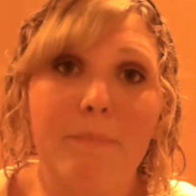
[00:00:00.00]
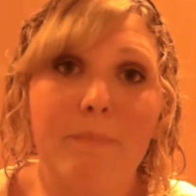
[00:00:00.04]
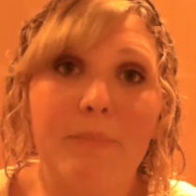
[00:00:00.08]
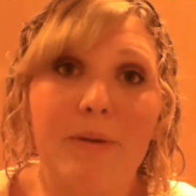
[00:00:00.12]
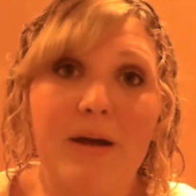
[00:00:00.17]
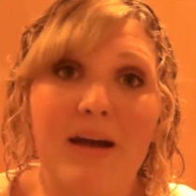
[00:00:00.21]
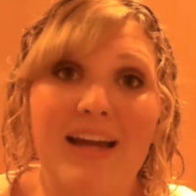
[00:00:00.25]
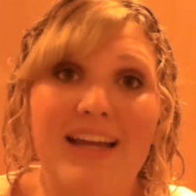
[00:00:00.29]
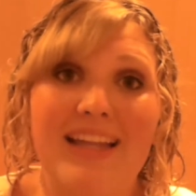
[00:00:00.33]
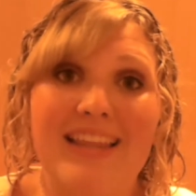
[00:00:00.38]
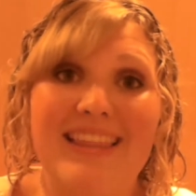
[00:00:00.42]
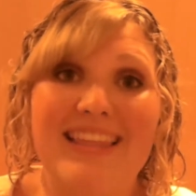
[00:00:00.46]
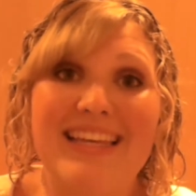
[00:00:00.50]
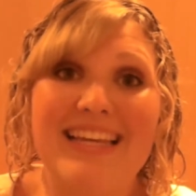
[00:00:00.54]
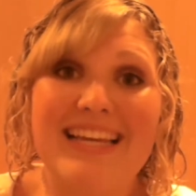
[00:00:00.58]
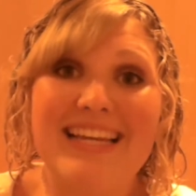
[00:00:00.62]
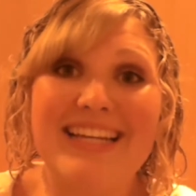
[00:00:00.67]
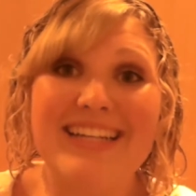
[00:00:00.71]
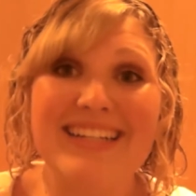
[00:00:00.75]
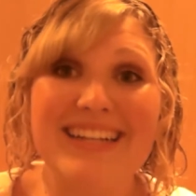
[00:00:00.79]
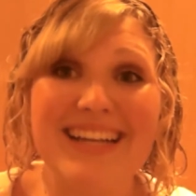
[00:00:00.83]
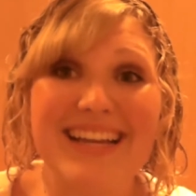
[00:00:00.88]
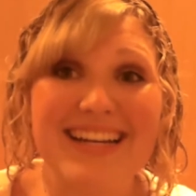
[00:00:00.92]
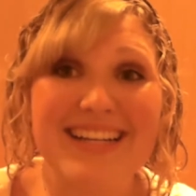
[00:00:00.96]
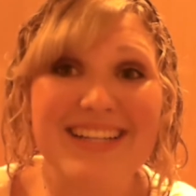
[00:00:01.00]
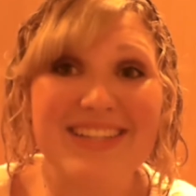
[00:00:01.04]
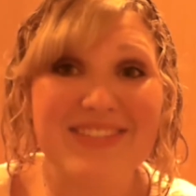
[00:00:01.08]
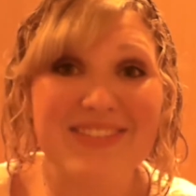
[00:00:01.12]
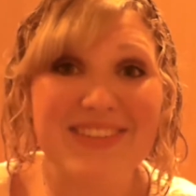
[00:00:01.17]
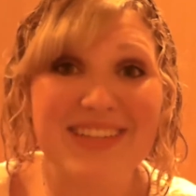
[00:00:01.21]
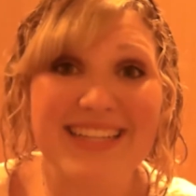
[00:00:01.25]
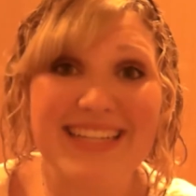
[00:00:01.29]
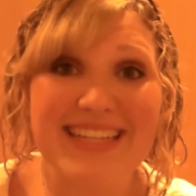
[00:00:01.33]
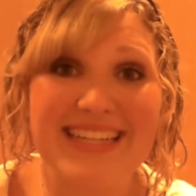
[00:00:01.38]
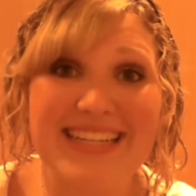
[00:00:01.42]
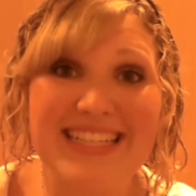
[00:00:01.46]
But the internet is
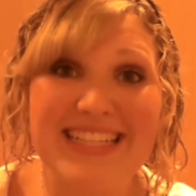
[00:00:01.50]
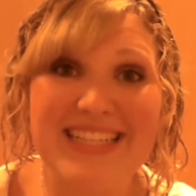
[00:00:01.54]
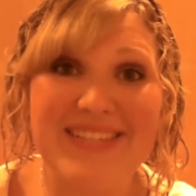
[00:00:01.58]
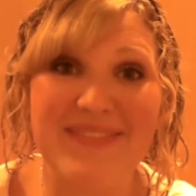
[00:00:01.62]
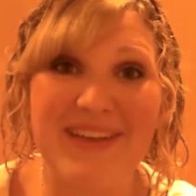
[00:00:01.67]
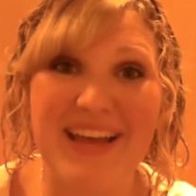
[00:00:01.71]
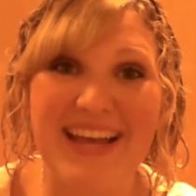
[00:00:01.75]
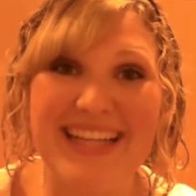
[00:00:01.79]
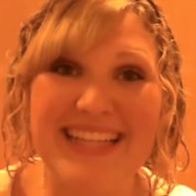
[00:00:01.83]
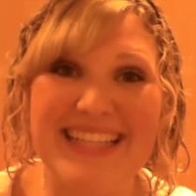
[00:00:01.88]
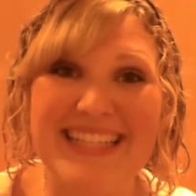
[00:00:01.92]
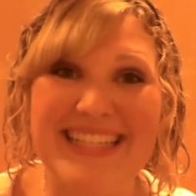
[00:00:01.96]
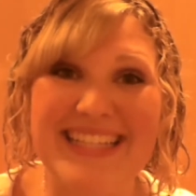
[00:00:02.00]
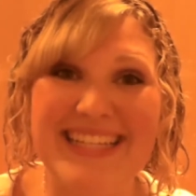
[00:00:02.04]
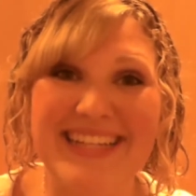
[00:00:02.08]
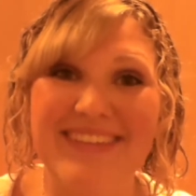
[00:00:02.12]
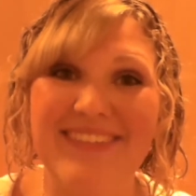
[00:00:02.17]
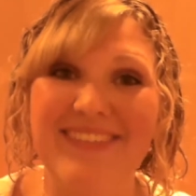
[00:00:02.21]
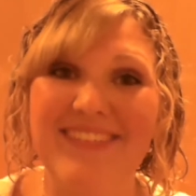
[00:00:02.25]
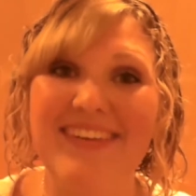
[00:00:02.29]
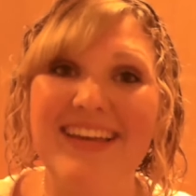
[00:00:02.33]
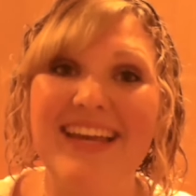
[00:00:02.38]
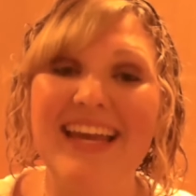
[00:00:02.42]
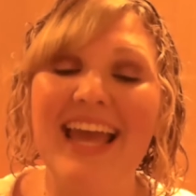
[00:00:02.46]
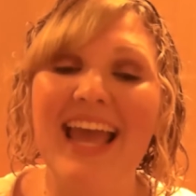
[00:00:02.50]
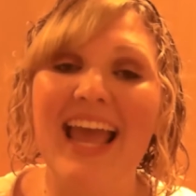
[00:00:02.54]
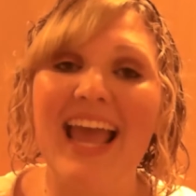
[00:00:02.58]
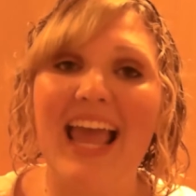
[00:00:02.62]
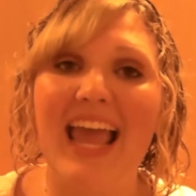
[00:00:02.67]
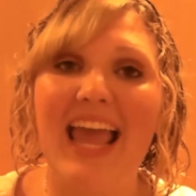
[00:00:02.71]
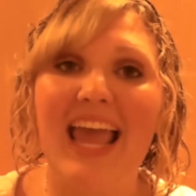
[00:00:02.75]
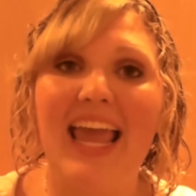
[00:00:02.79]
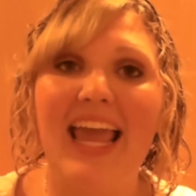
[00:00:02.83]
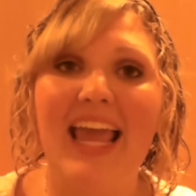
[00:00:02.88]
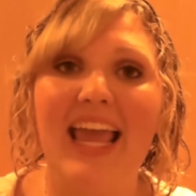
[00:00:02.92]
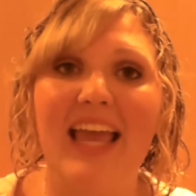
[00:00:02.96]
really expensive,
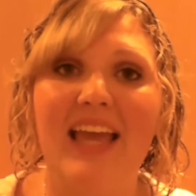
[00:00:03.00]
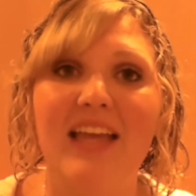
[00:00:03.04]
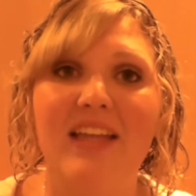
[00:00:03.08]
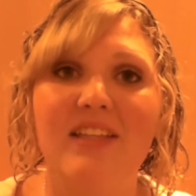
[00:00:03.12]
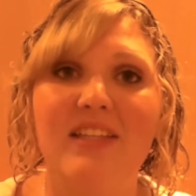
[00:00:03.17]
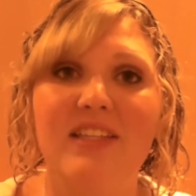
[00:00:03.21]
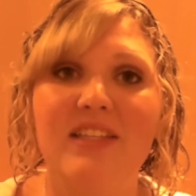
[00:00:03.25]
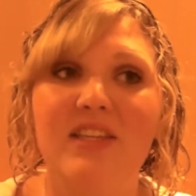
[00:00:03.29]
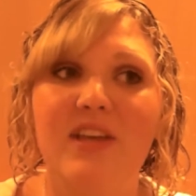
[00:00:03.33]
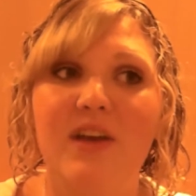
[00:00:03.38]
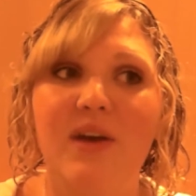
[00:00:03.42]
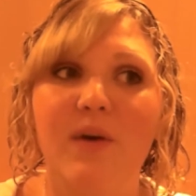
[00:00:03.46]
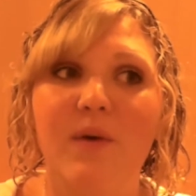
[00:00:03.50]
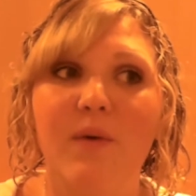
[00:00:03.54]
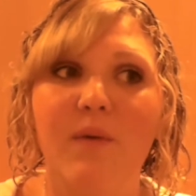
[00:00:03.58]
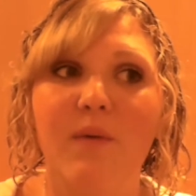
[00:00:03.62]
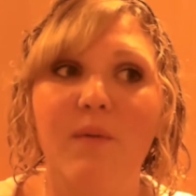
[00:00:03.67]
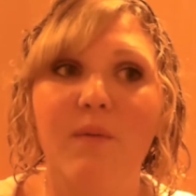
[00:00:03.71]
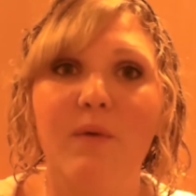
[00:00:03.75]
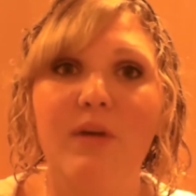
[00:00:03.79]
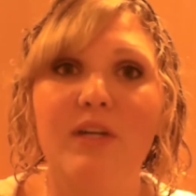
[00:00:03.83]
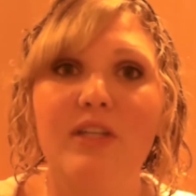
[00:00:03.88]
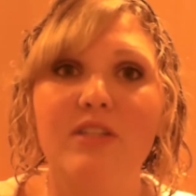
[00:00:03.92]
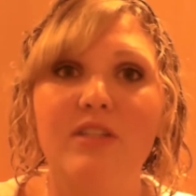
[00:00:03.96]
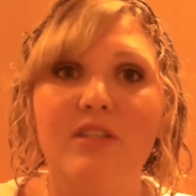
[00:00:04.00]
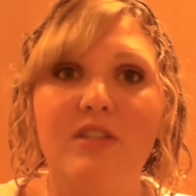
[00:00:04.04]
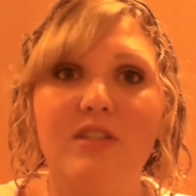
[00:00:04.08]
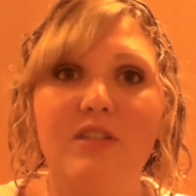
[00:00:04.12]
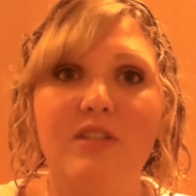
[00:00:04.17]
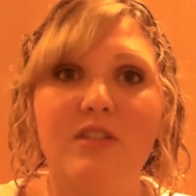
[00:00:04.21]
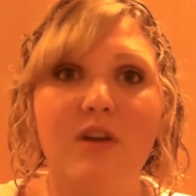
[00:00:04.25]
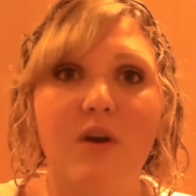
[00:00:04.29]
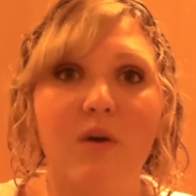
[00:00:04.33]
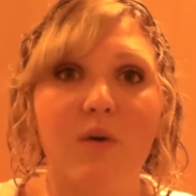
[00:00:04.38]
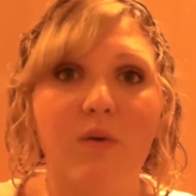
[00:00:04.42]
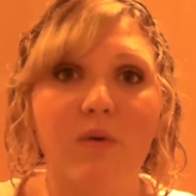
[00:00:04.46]
and so we
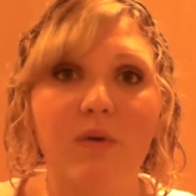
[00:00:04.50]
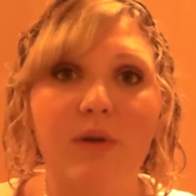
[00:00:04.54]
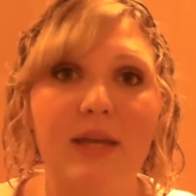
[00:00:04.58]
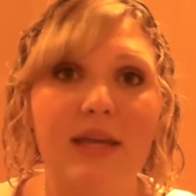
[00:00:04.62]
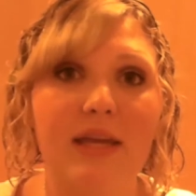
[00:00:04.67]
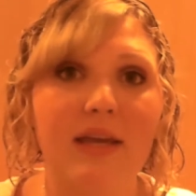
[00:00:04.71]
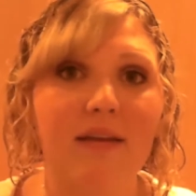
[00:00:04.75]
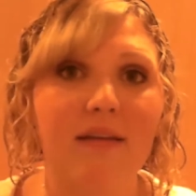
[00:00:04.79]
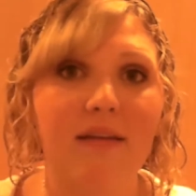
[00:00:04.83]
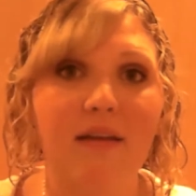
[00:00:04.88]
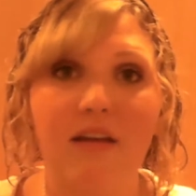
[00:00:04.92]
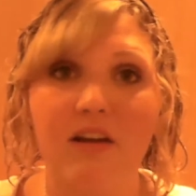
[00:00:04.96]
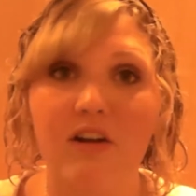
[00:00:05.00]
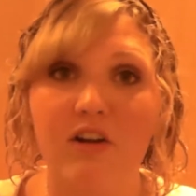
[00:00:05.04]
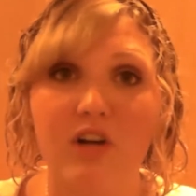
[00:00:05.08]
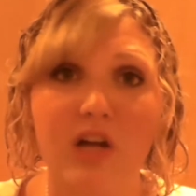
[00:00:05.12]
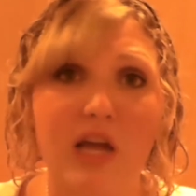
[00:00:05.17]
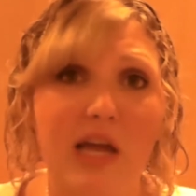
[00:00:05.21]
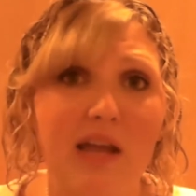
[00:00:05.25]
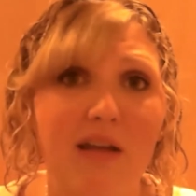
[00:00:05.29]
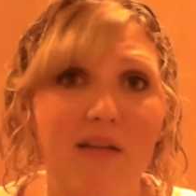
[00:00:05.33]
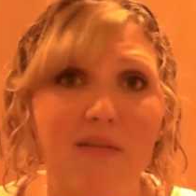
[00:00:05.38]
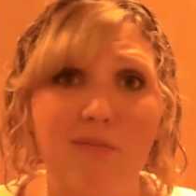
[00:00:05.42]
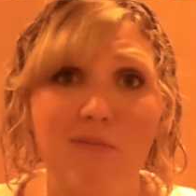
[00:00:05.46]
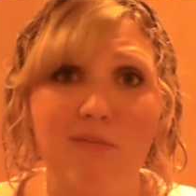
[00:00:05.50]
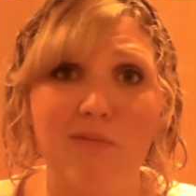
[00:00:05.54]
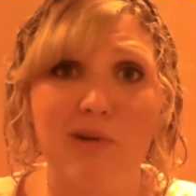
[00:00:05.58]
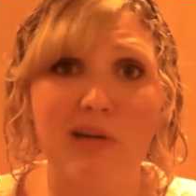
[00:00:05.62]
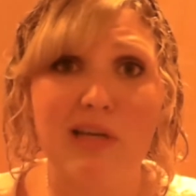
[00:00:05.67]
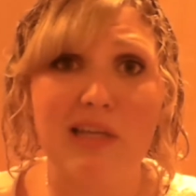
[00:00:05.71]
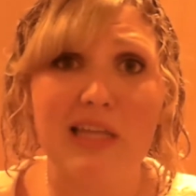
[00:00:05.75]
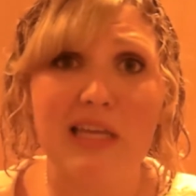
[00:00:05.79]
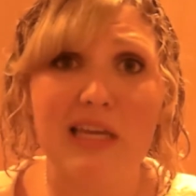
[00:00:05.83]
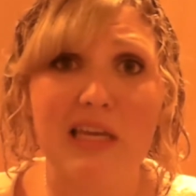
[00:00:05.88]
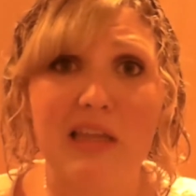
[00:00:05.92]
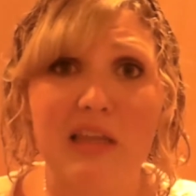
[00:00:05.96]
don't get internet
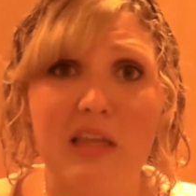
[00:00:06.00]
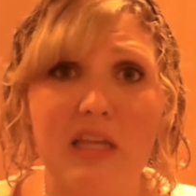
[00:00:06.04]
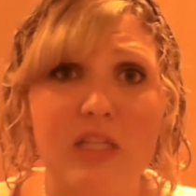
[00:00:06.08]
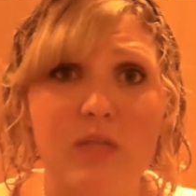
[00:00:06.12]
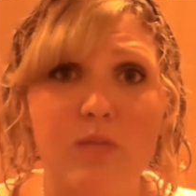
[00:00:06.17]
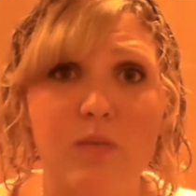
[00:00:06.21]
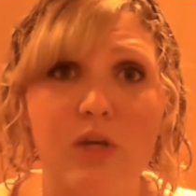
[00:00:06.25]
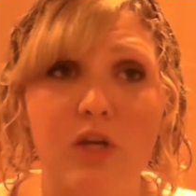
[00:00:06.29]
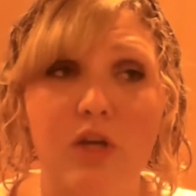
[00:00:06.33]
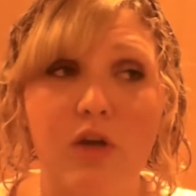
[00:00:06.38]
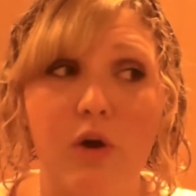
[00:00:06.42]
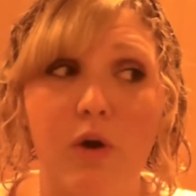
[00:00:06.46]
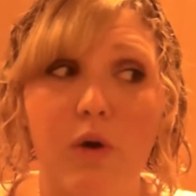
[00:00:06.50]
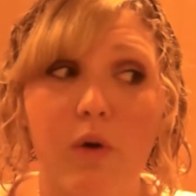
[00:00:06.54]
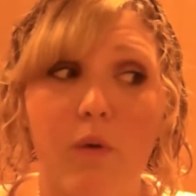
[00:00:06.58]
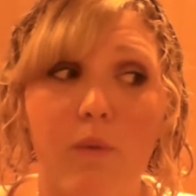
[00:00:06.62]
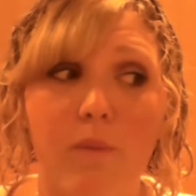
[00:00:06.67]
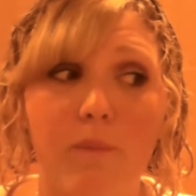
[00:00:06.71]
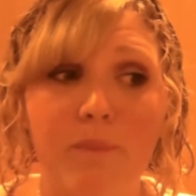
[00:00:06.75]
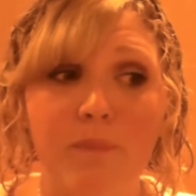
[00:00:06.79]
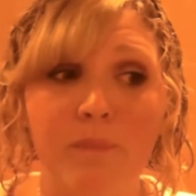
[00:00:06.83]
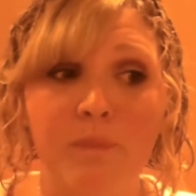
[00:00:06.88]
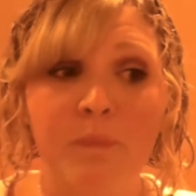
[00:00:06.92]
really unless we go